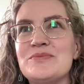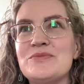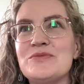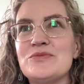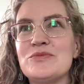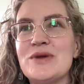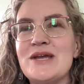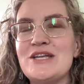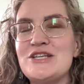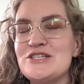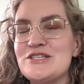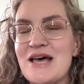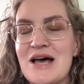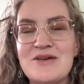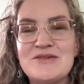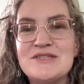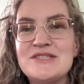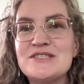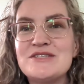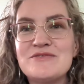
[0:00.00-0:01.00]
reach
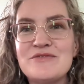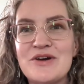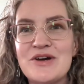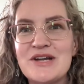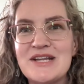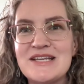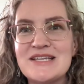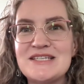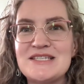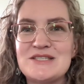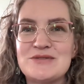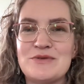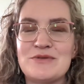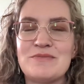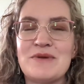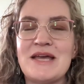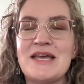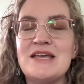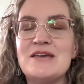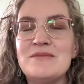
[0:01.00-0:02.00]
thousands of artists with
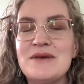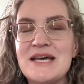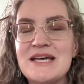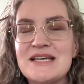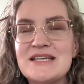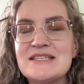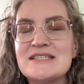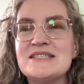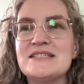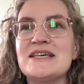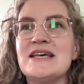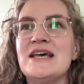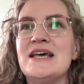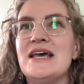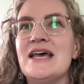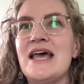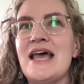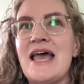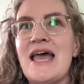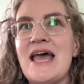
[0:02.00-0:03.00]
my emails
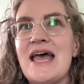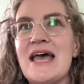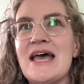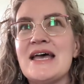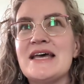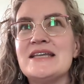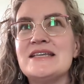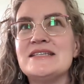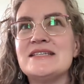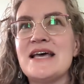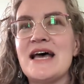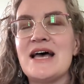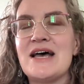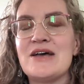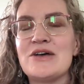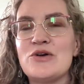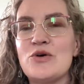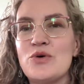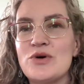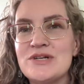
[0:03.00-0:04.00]
and
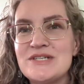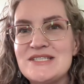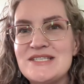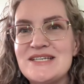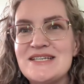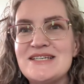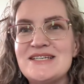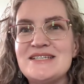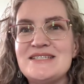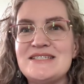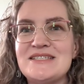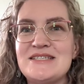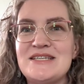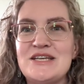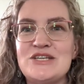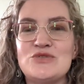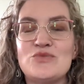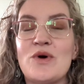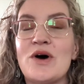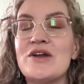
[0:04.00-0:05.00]
uh, courses,
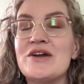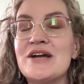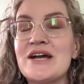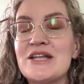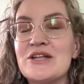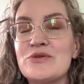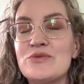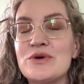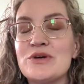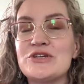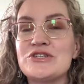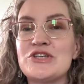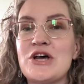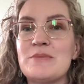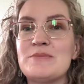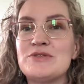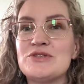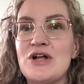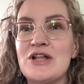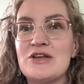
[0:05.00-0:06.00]
teach watercolor
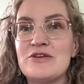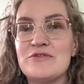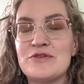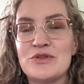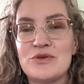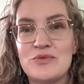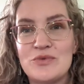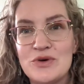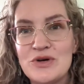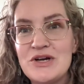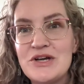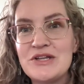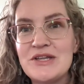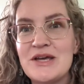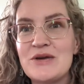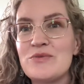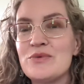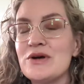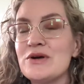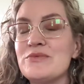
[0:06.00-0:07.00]
workshops all over the world,
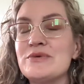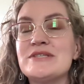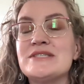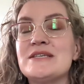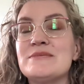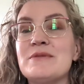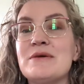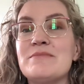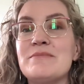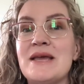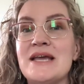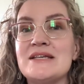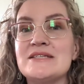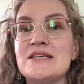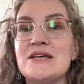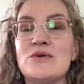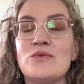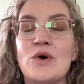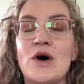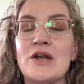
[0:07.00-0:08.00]
and work with some
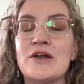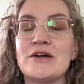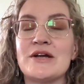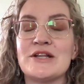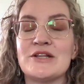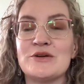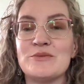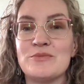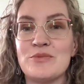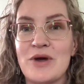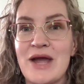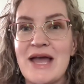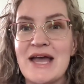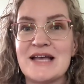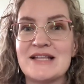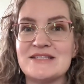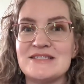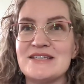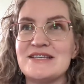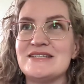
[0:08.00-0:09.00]
amazing watercolor
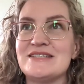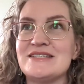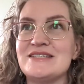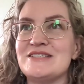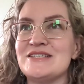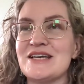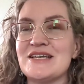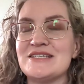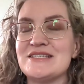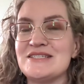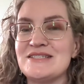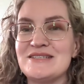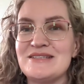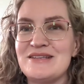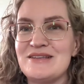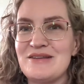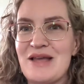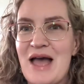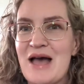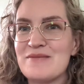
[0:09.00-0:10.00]
brands. It's just
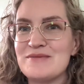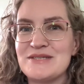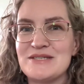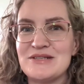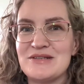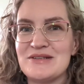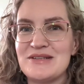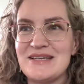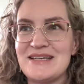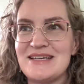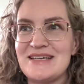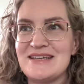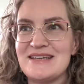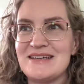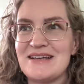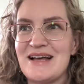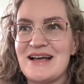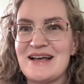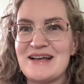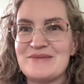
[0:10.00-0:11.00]
absolutely
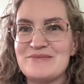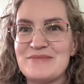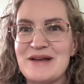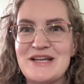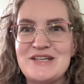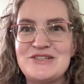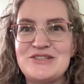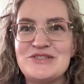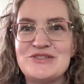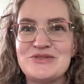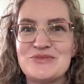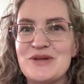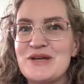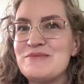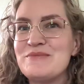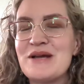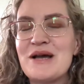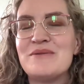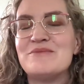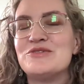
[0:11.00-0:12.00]
uh, my
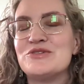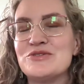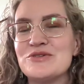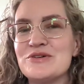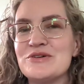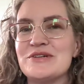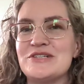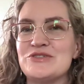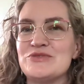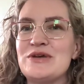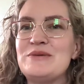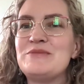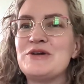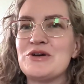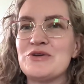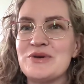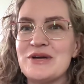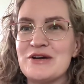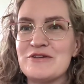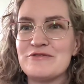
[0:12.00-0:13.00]
dream come true, a dream
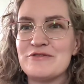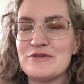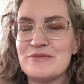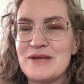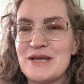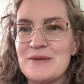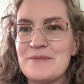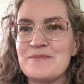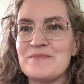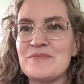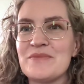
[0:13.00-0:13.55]
career for me.